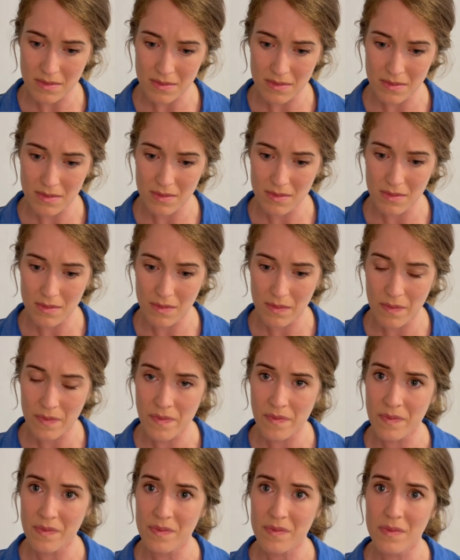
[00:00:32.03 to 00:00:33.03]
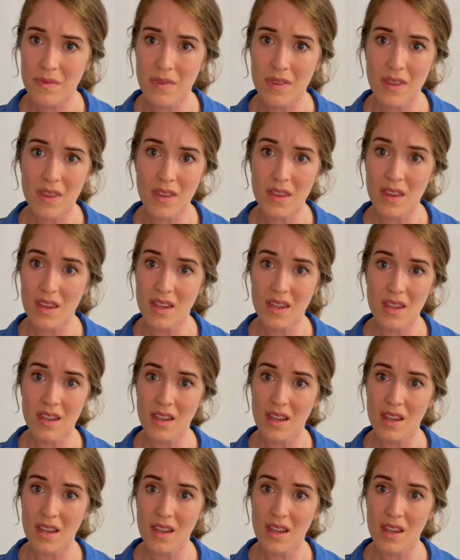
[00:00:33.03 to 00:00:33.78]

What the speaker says: (no one is talking)